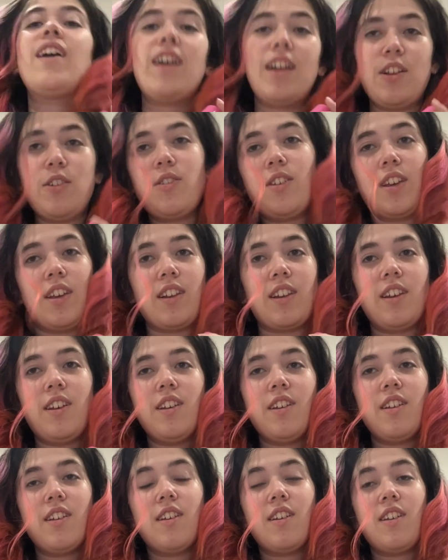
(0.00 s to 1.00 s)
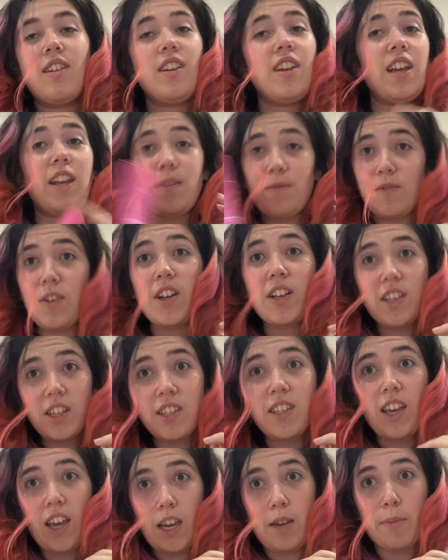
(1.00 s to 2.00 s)
Hello Kitty, in
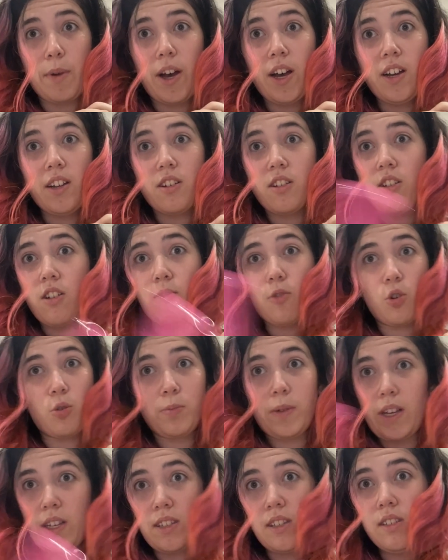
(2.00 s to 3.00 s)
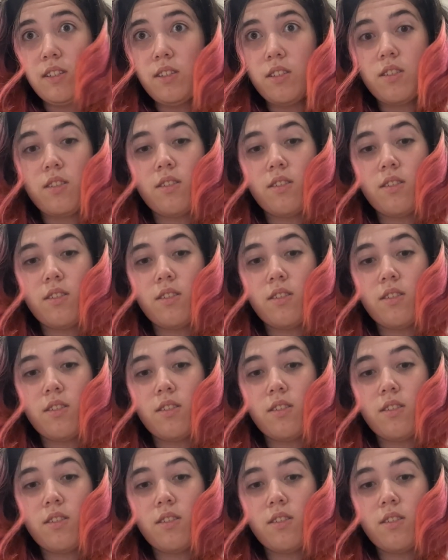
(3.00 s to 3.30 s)
fucking Kmart of all places